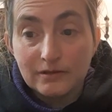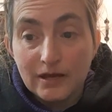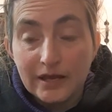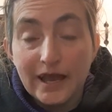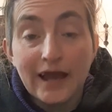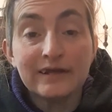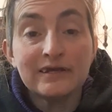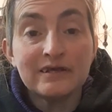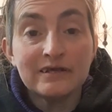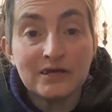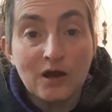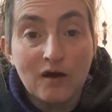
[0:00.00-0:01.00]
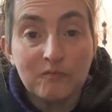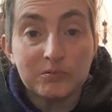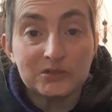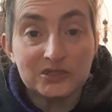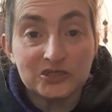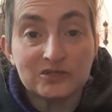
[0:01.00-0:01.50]
I had it in the off
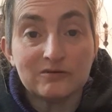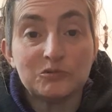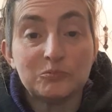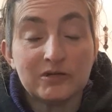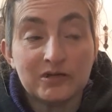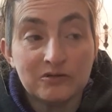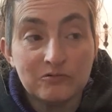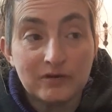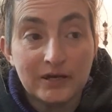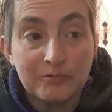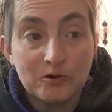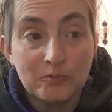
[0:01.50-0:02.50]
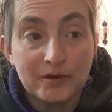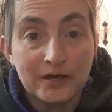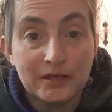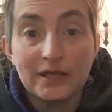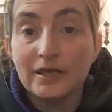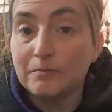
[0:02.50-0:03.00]
position. I was putting a new light bulb in
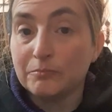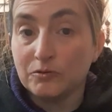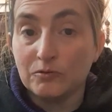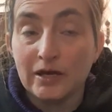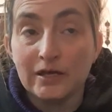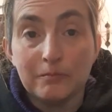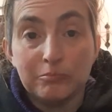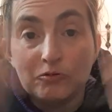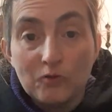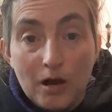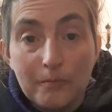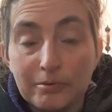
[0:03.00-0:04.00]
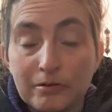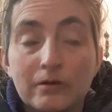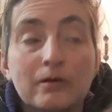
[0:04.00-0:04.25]
and it blew and it blew up.